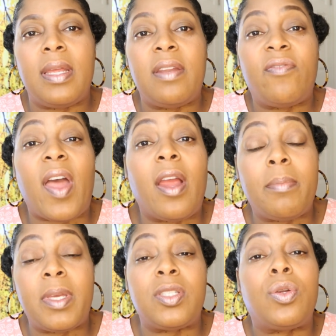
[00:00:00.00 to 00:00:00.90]

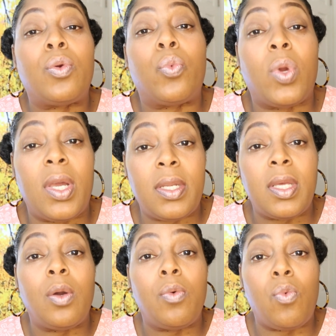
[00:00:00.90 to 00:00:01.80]
environment to
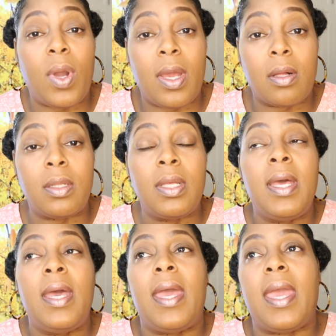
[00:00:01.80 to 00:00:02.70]
run well.
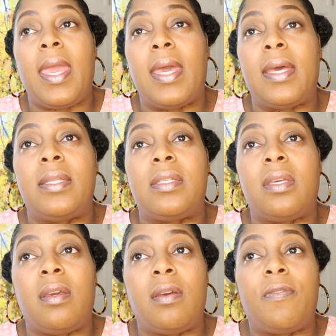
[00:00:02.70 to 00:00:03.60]
And
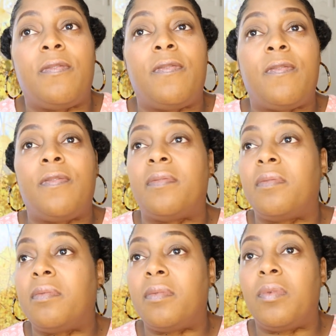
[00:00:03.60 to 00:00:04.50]
if
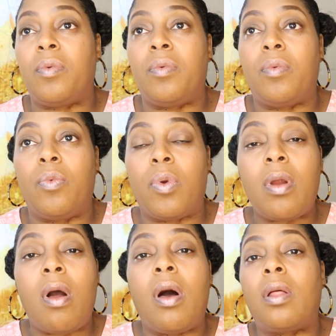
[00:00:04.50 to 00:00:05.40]

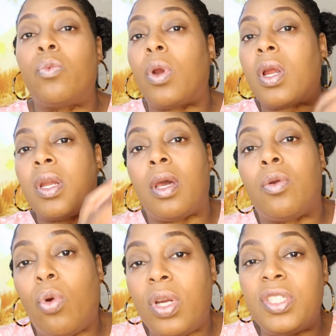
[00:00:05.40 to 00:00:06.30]
we're all working
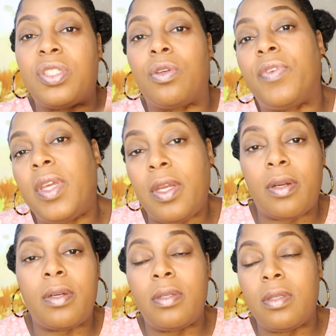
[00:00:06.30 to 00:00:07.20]
on oranges over
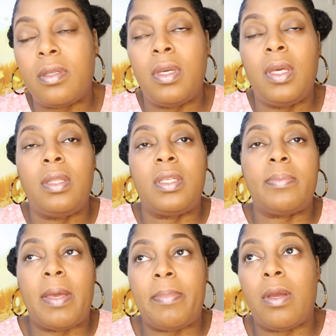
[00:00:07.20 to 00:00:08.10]
here, this
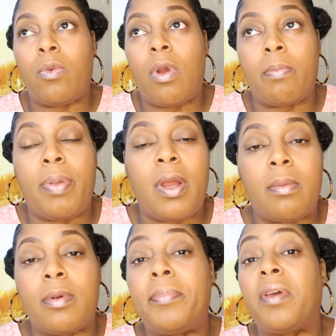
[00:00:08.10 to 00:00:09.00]
might be a wrong
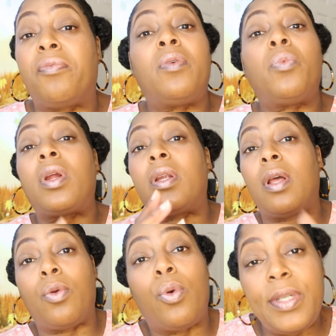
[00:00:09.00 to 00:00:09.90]
parable, but if we're working
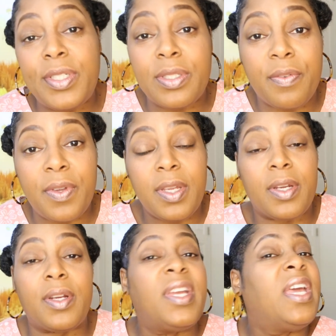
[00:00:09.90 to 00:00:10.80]
on oranges over
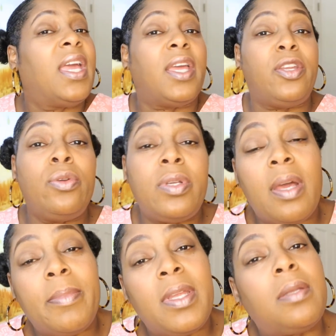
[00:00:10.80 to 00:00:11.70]
here and you
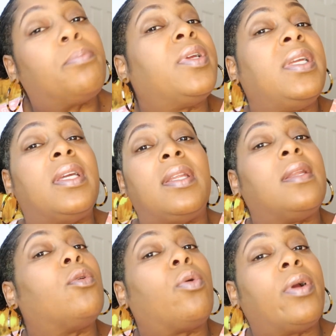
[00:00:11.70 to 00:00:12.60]
come in and bring
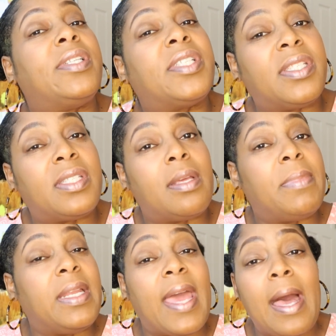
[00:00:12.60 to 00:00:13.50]
in oranges, I
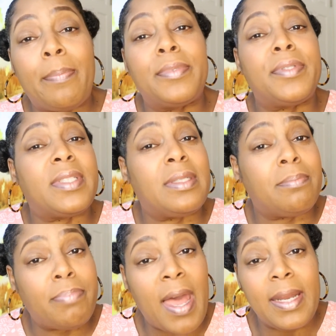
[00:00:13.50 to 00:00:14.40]
mean apples
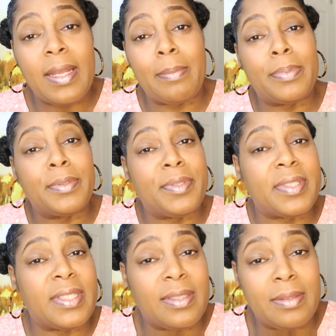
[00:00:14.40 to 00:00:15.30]
and pineapples
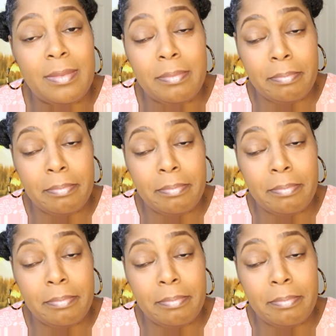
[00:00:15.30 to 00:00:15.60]
and